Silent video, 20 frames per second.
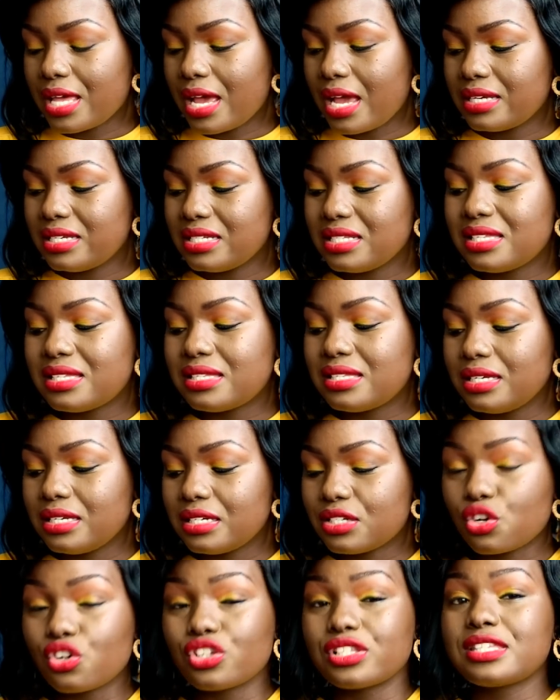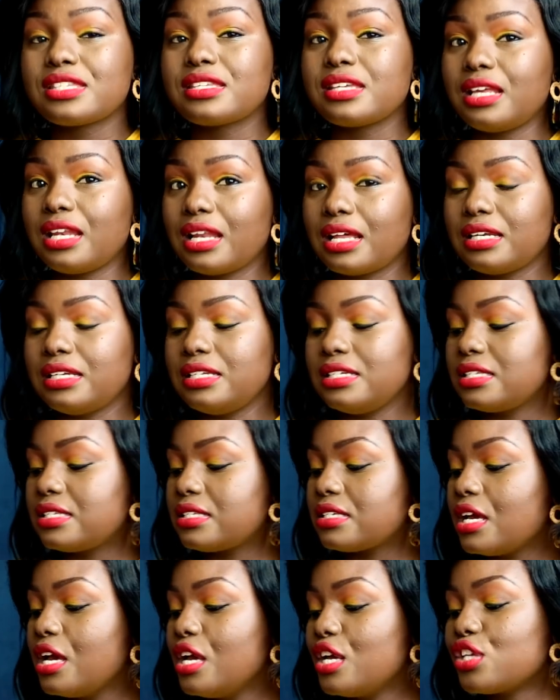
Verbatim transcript: there i didn't see it on sale at least